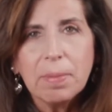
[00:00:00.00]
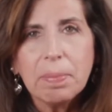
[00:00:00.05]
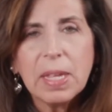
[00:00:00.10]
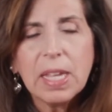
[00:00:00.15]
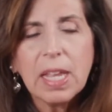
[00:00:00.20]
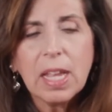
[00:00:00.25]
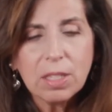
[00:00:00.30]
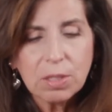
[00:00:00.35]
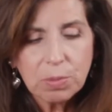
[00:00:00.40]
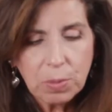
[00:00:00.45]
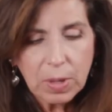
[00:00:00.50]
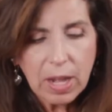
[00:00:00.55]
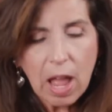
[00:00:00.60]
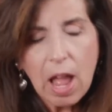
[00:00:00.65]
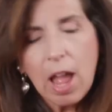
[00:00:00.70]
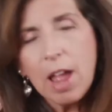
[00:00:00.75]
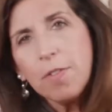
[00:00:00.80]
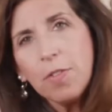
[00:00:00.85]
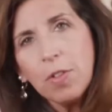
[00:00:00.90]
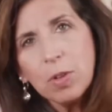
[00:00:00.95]
because when
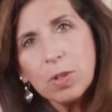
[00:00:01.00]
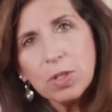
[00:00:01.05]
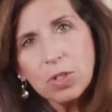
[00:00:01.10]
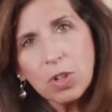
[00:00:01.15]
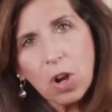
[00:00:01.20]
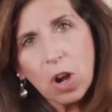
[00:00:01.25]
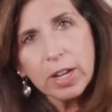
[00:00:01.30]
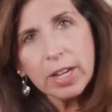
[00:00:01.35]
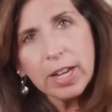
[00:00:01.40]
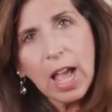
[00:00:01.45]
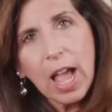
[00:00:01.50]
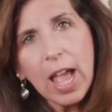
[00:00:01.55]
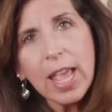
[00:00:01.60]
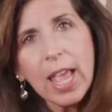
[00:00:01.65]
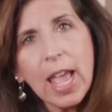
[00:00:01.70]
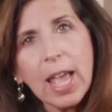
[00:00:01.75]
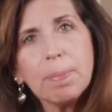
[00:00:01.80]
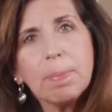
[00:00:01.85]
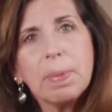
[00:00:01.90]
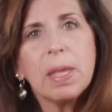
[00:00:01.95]
I first started, I
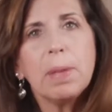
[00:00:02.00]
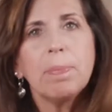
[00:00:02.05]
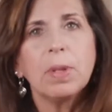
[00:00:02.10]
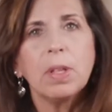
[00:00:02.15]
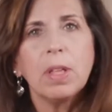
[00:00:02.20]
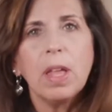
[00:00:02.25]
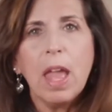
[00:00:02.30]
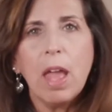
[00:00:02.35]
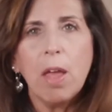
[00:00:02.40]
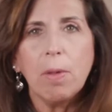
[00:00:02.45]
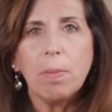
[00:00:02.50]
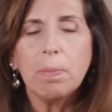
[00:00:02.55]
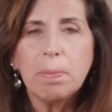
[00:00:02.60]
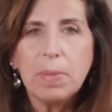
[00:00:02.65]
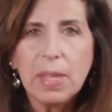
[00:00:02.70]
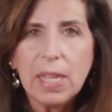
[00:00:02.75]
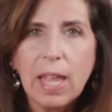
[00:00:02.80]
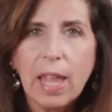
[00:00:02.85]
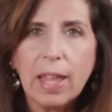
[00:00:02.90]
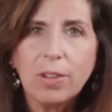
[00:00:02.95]
had people help
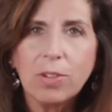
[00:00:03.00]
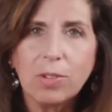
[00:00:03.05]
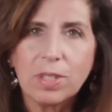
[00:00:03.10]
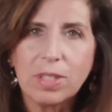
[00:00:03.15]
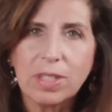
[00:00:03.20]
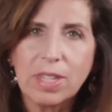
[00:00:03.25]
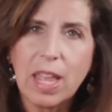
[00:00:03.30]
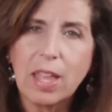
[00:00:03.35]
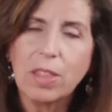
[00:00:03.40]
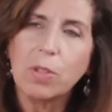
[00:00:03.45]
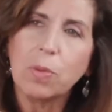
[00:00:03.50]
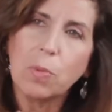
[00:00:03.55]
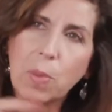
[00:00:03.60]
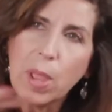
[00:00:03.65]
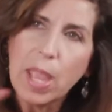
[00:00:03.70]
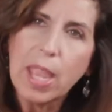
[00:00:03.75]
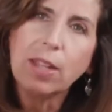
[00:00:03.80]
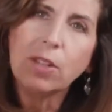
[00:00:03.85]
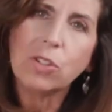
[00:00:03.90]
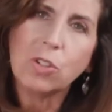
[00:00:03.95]
me understand the
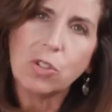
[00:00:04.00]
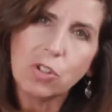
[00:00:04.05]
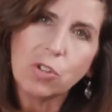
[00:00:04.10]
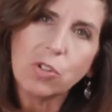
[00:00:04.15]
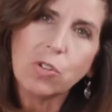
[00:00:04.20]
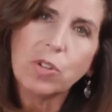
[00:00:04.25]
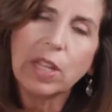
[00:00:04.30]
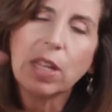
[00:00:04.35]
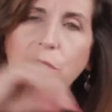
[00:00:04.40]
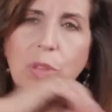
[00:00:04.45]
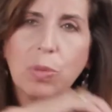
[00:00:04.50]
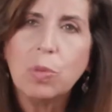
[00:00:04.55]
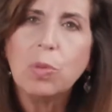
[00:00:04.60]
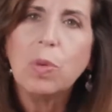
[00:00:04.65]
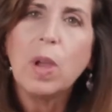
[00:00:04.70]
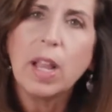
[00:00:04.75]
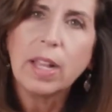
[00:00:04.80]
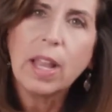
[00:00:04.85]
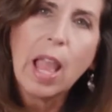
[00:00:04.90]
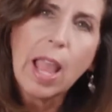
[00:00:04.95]
way to journey
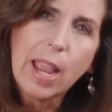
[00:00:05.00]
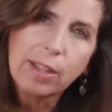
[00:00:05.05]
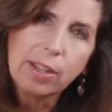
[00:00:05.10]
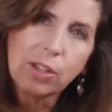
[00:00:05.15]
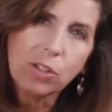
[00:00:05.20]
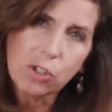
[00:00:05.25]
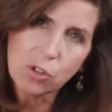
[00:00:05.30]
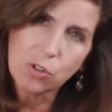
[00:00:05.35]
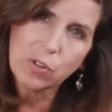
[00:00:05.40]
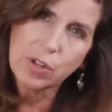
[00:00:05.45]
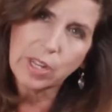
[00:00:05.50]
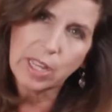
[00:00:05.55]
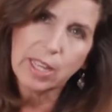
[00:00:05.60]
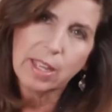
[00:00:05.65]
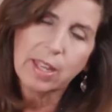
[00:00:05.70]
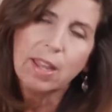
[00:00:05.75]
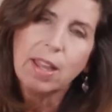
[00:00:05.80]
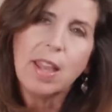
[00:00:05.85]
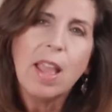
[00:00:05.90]
through a guided journey.